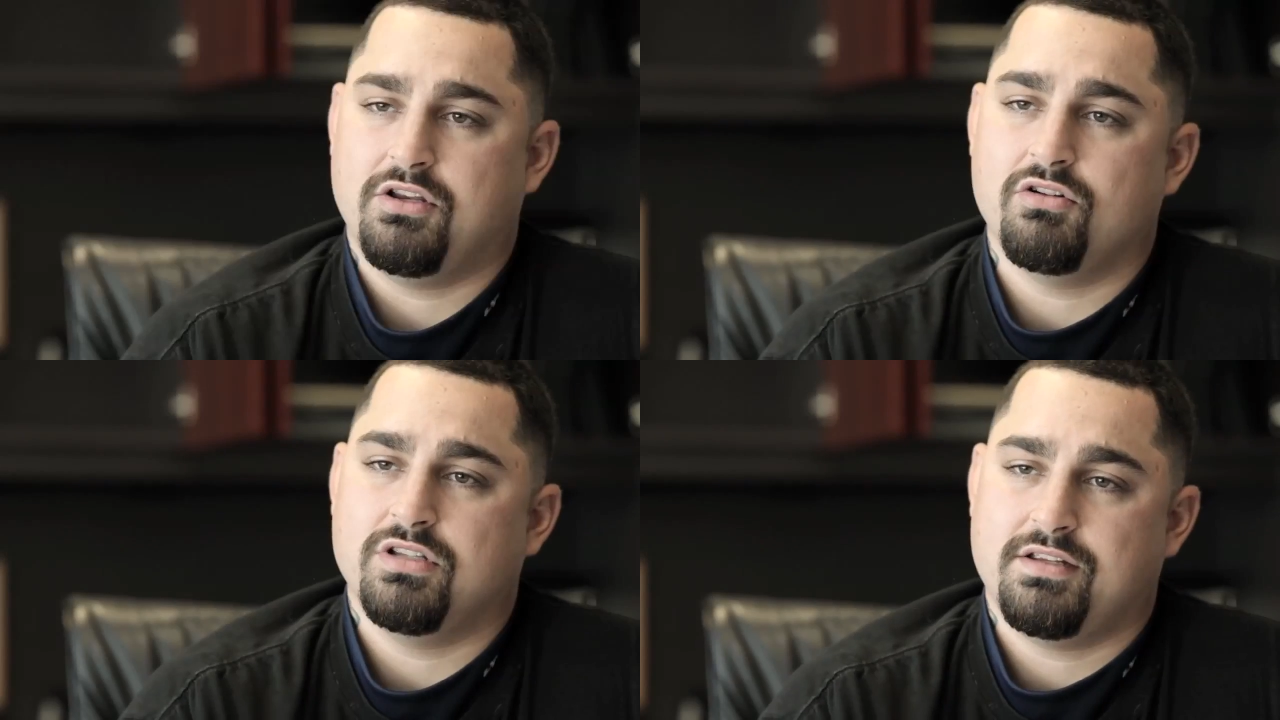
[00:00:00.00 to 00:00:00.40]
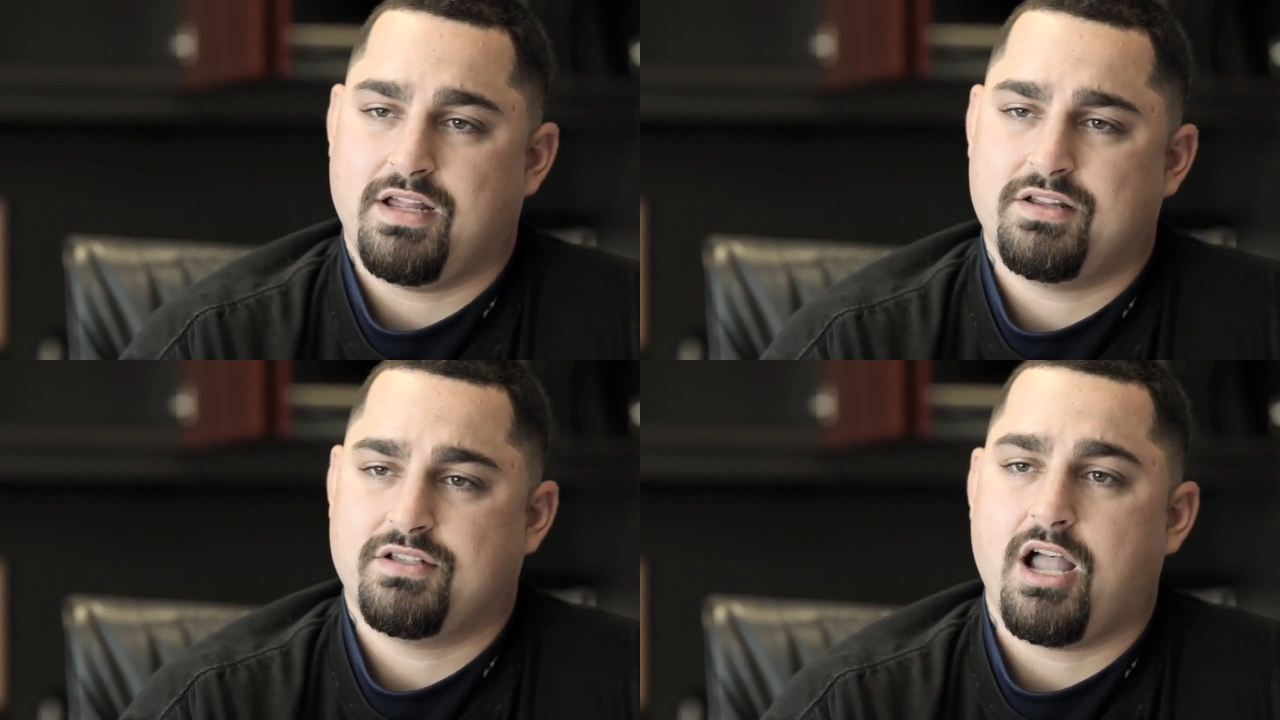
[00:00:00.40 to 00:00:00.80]
don't let
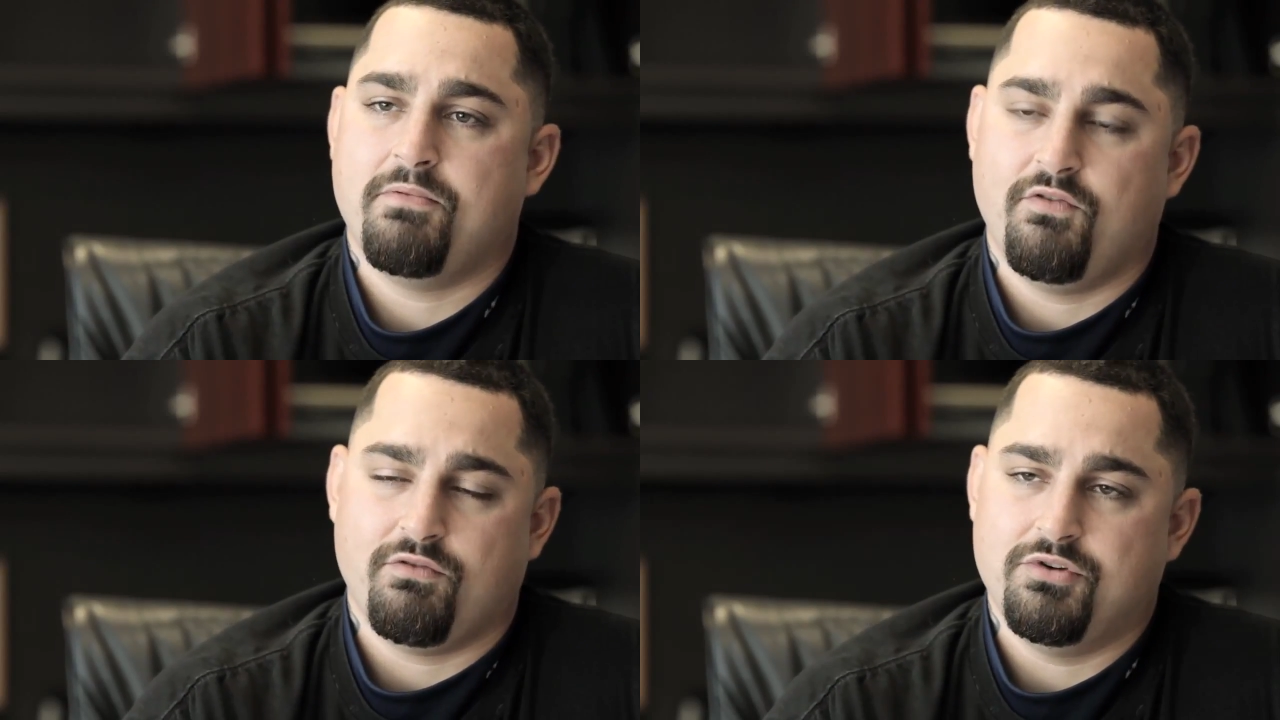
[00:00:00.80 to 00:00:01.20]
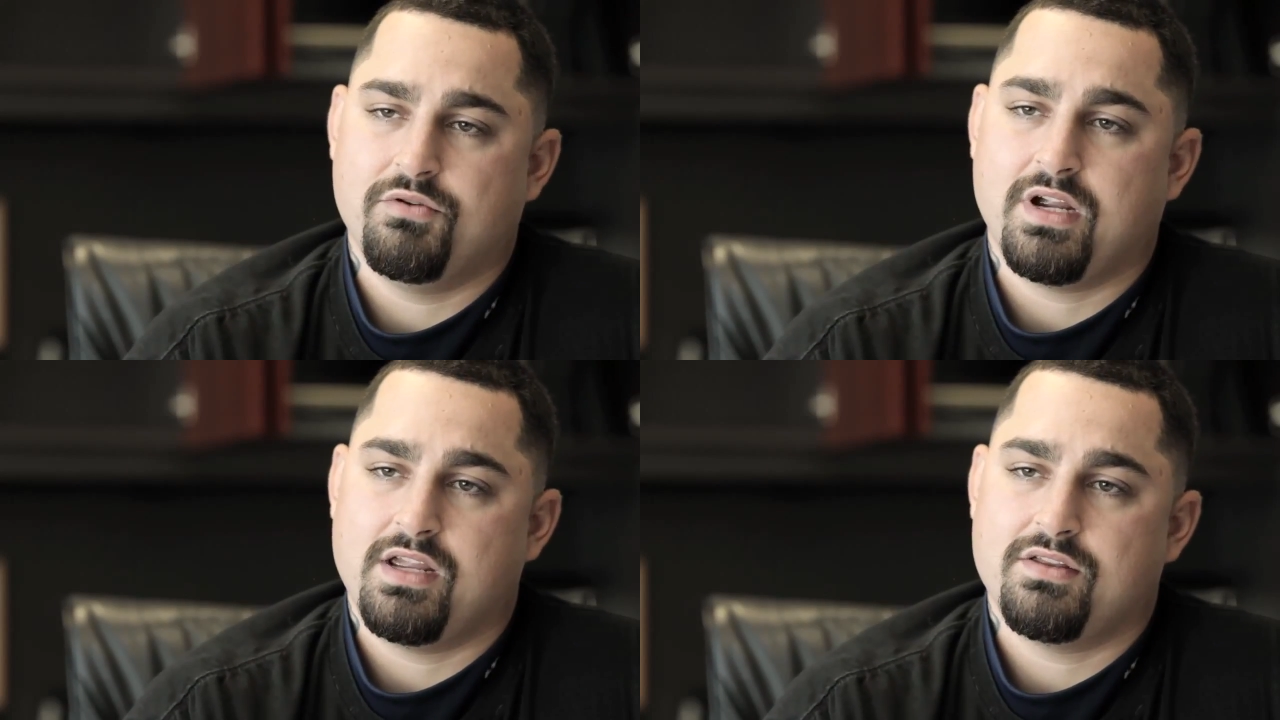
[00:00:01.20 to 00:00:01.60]
that stop you from
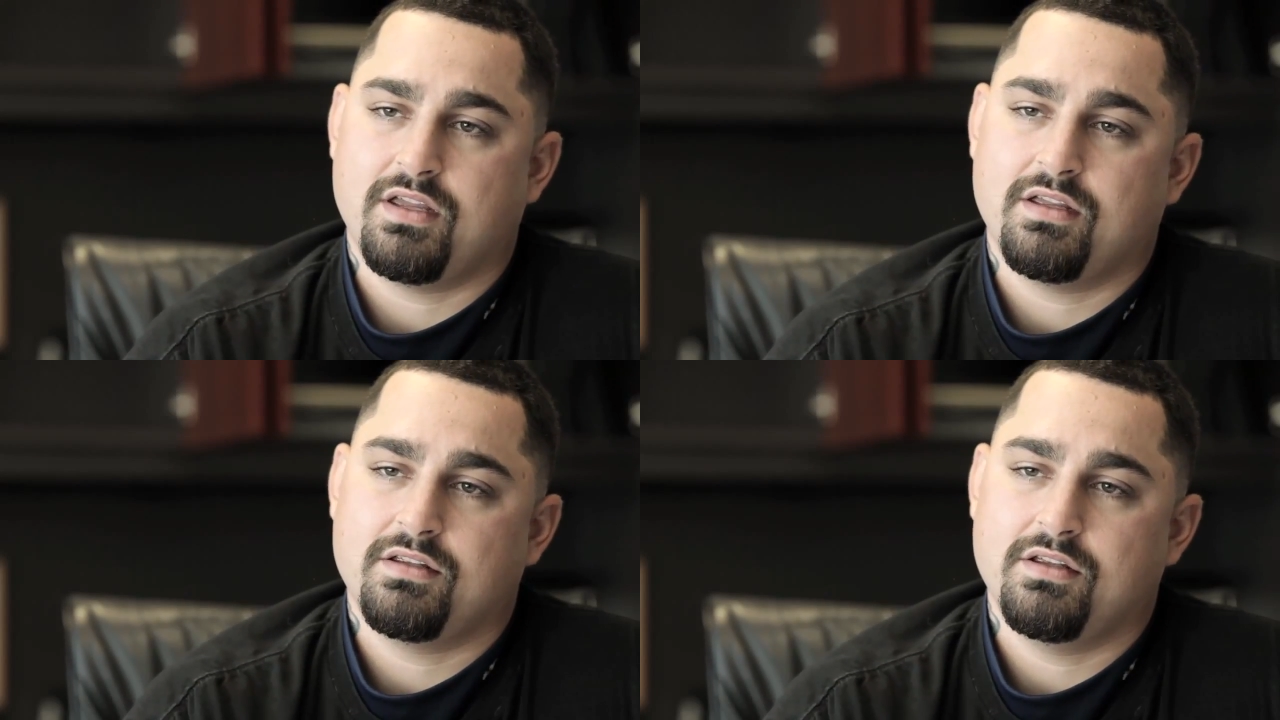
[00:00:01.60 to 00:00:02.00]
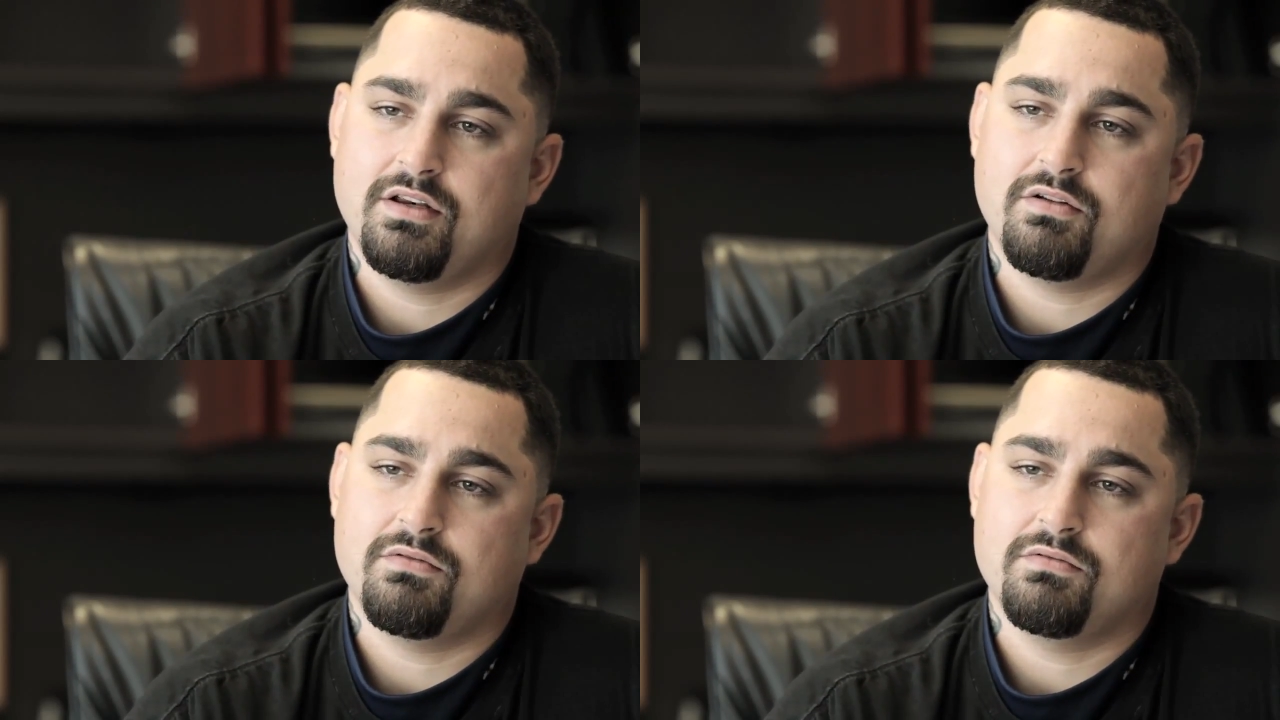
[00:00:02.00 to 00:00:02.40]
doing anything.